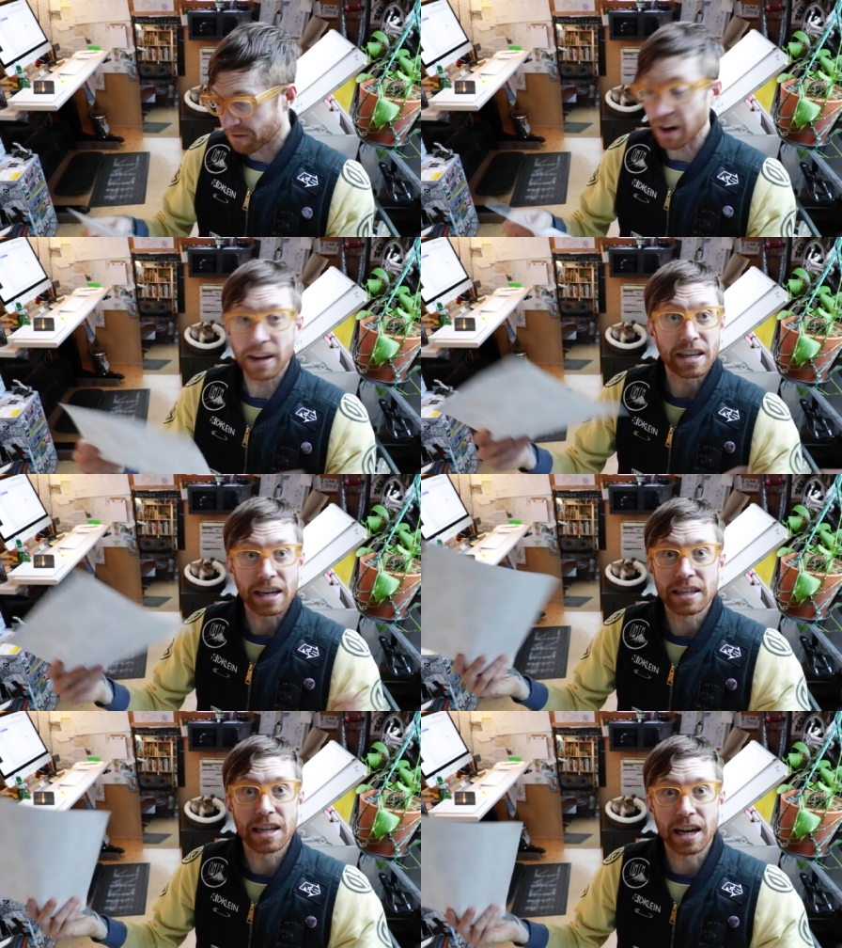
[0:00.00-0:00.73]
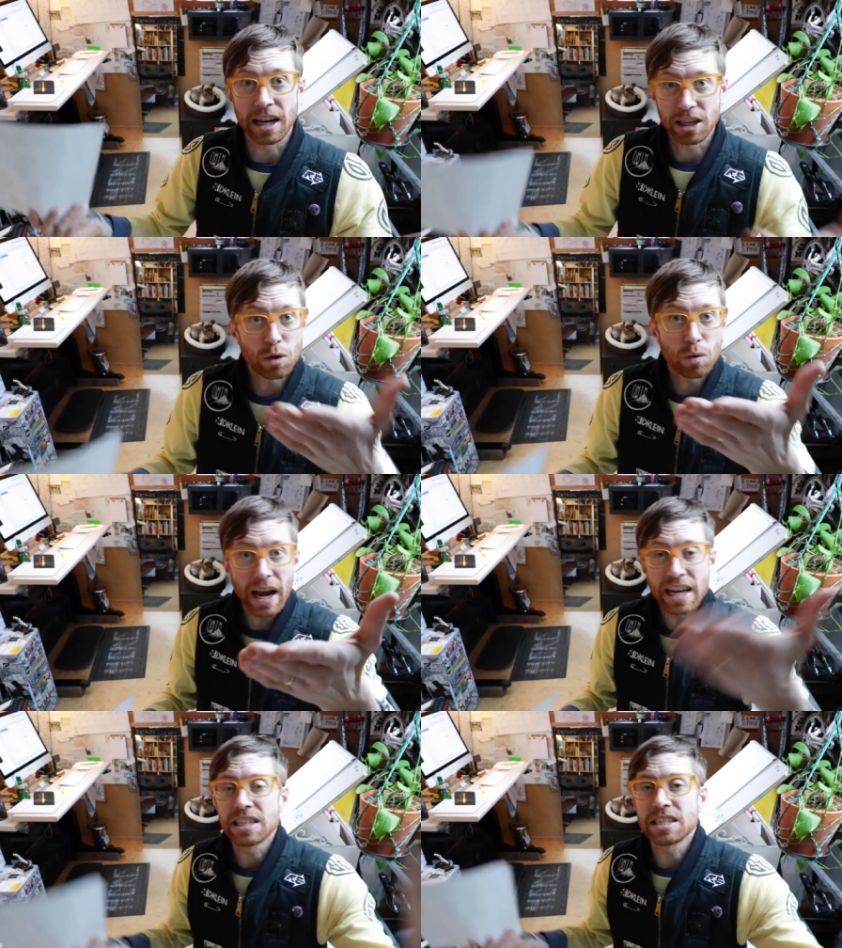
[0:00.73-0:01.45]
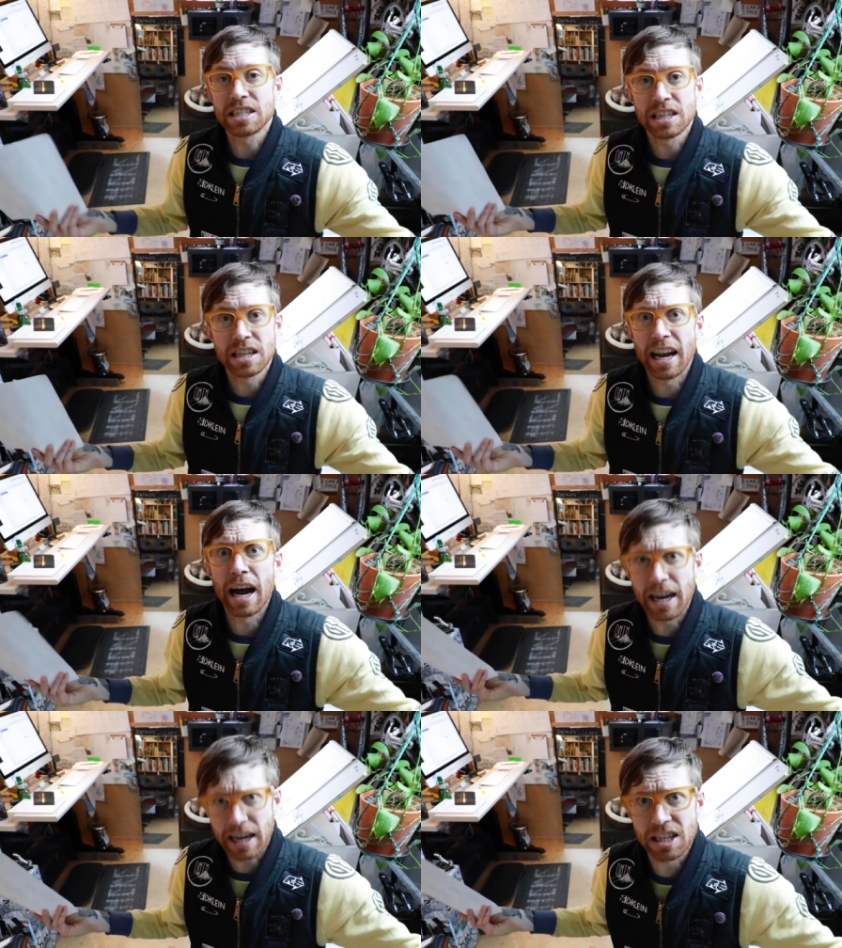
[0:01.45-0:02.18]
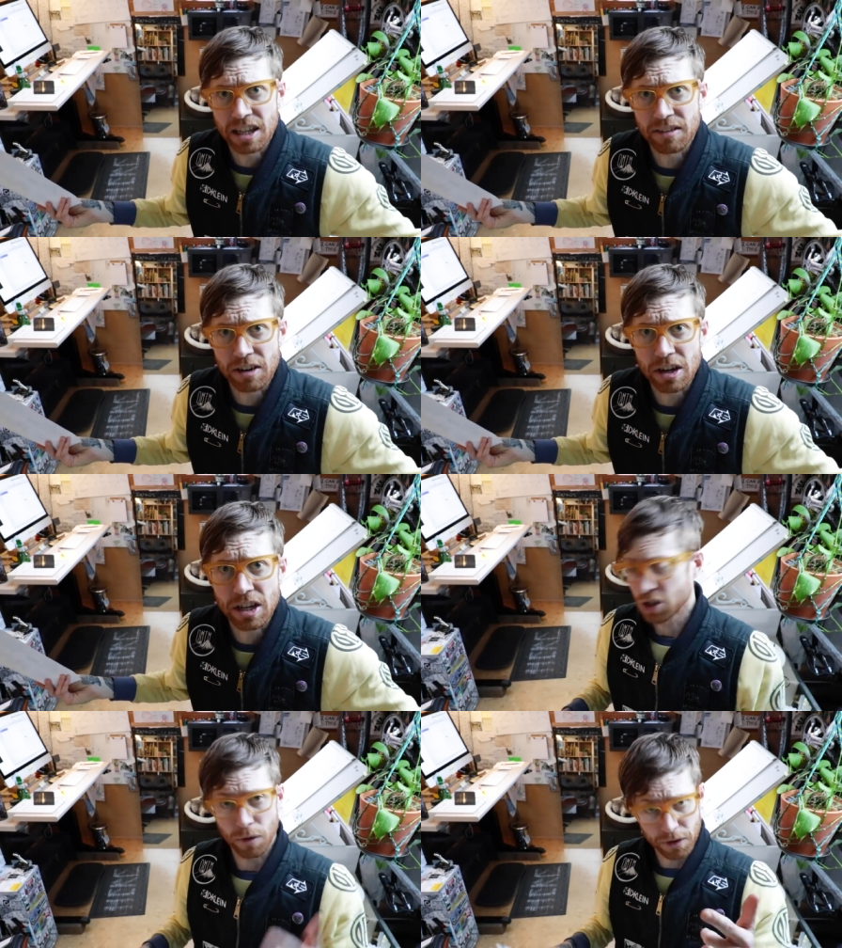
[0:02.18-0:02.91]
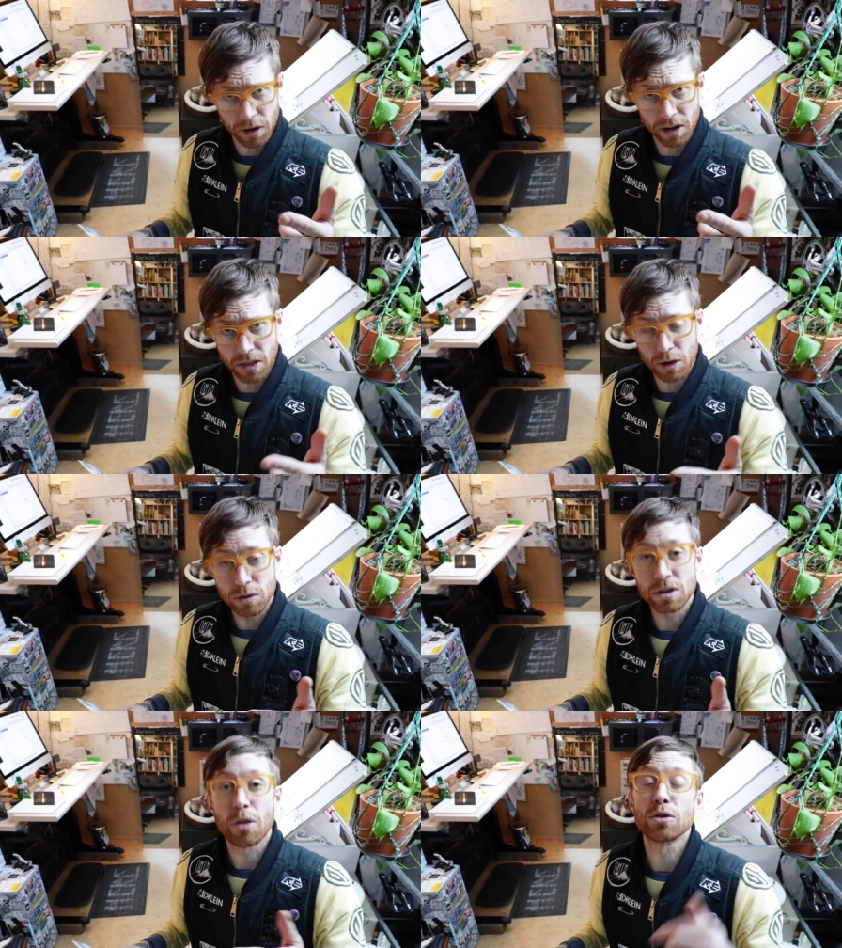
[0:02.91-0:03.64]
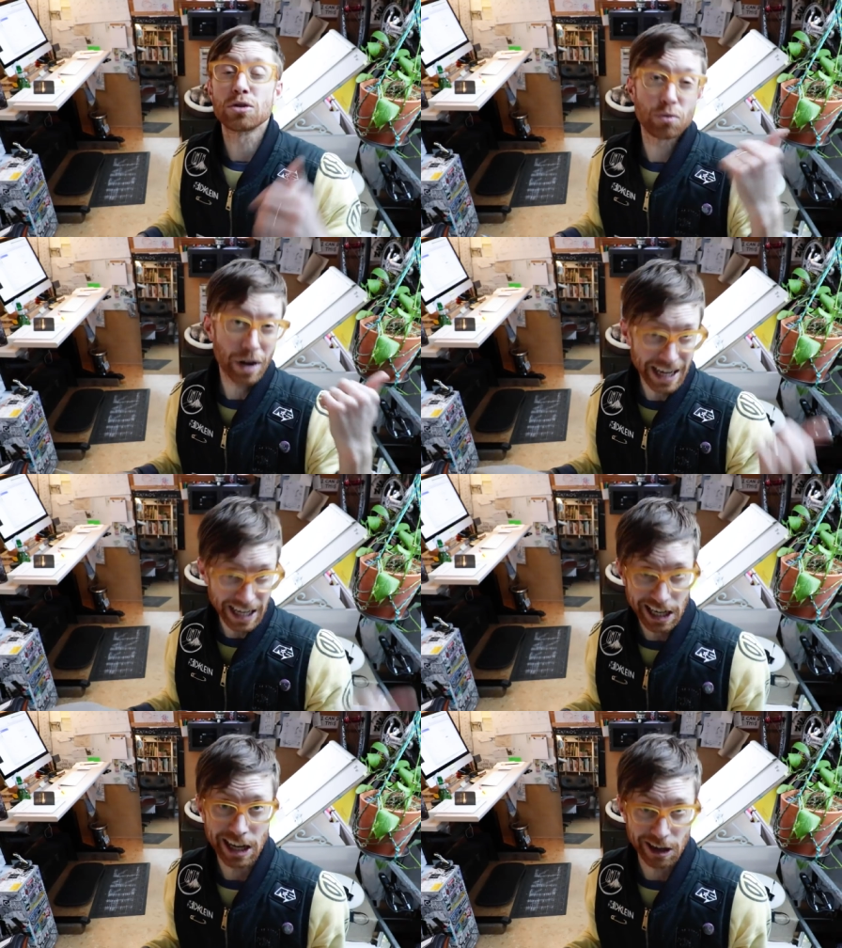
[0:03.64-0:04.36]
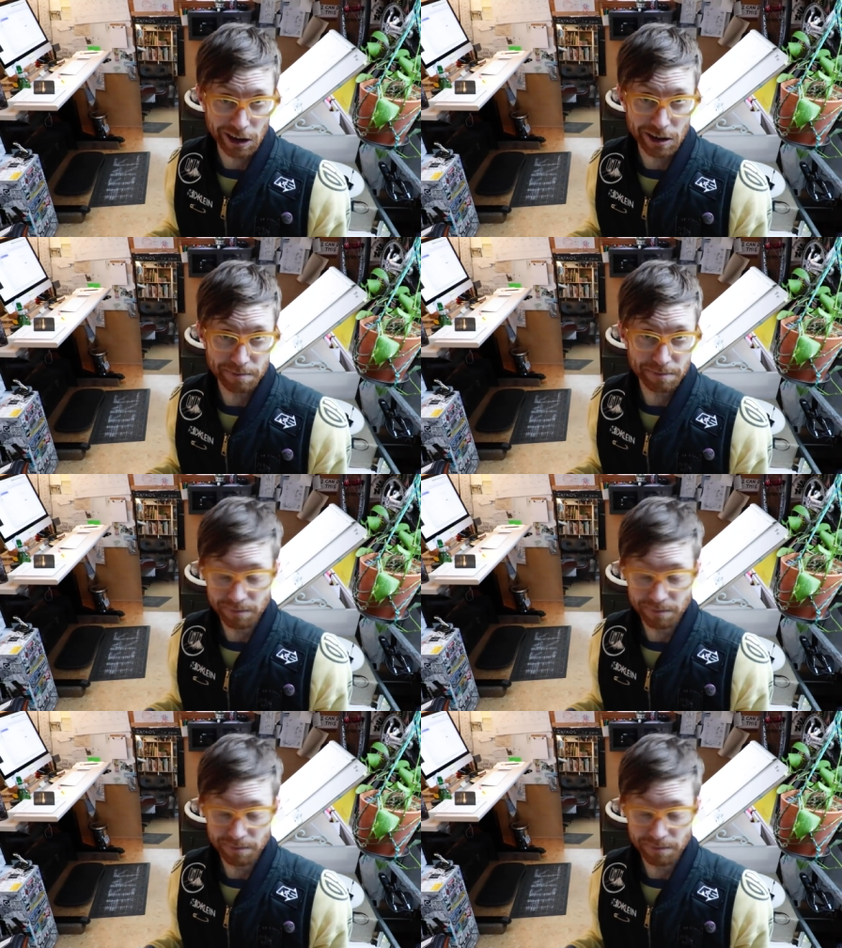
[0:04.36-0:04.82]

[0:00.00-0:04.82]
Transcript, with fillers: Finally, I did it. You asked and I delivered. So if you're into those are right here.